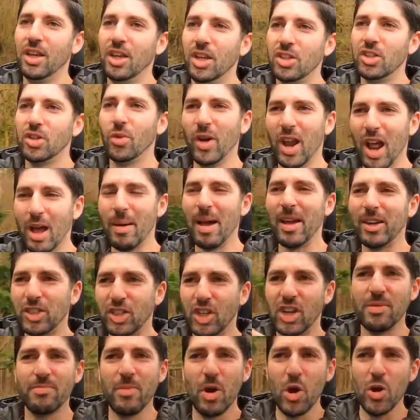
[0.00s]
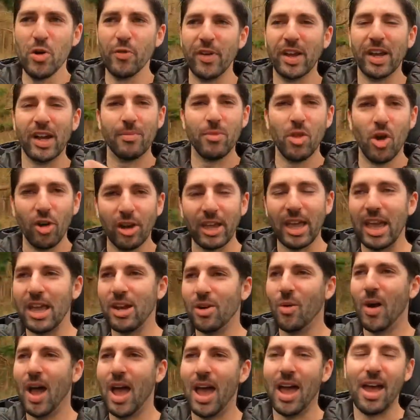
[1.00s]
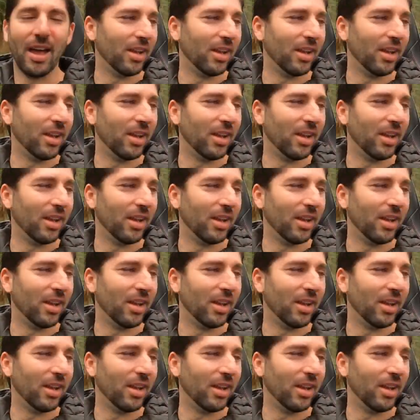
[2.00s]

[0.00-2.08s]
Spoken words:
So when I'm actually moving, I'm not getting wet.